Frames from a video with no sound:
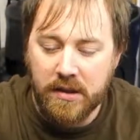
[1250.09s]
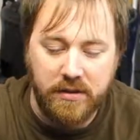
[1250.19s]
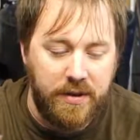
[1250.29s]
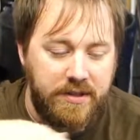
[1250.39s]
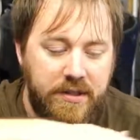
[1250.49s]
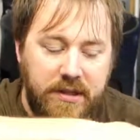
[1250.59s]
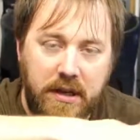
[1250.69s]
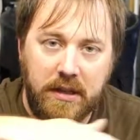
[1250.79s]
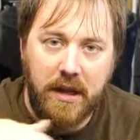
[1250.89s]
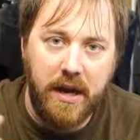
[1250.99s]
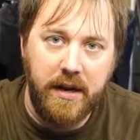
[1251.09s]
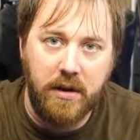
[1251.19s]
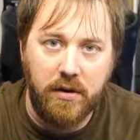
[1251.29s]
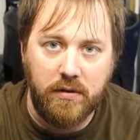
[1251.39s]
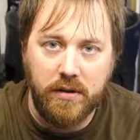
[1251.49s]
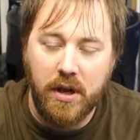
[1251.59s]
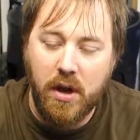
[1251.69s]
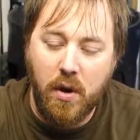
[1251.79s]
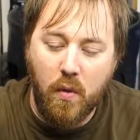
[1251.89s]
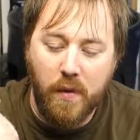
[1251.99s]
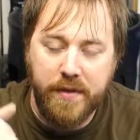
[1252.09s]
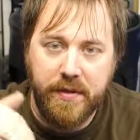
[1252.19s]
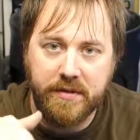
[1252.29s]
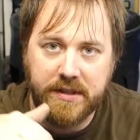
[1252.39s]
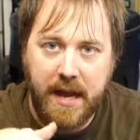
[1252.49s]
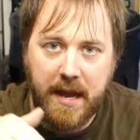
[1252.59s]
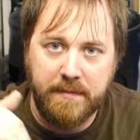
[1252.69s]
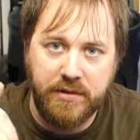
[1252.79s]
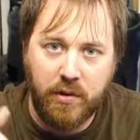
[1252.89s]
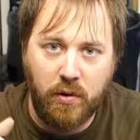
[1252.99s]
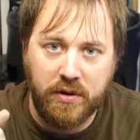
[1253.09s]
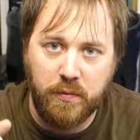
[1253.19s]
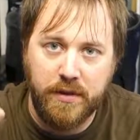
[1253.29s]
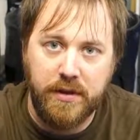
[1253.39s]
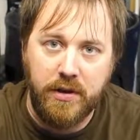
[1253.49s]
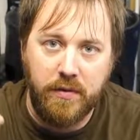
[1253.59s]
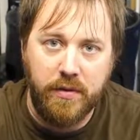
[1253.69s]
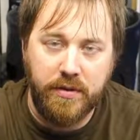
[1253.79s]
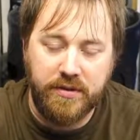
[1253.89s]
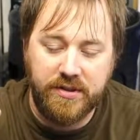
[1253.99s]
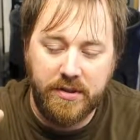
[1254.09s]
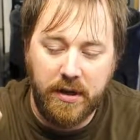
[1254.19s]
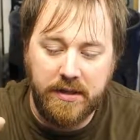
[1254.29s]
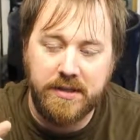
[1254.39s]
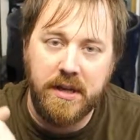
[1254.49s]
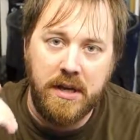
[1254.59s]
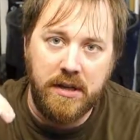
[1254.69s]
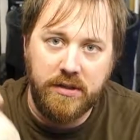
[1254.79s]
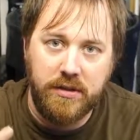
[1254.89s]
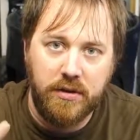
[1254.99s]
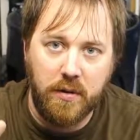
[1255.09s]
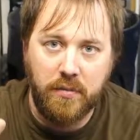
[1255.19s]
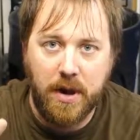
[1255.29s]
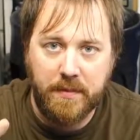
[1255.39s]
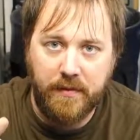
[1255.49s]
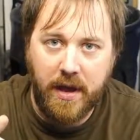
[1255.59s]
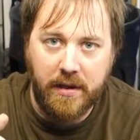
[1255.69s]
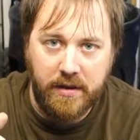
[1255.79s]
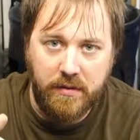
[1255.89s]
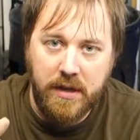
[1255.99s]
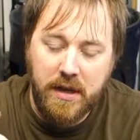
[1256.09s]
So this is align honed with those caps torqued with the new studs to their proper value.